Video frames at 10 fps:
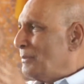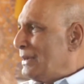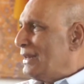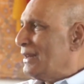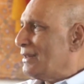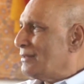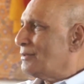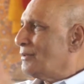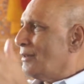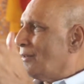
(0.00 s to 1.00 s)

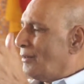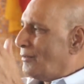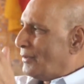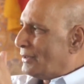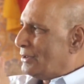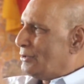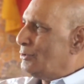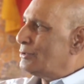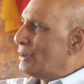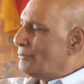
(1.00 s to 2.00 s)
meanings for the
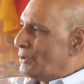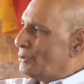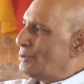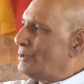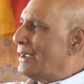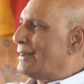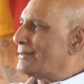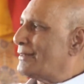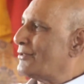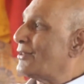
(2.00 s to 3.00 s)
use of dvitiya,
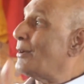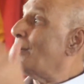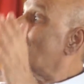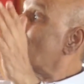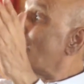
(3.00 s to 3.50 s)
etc.,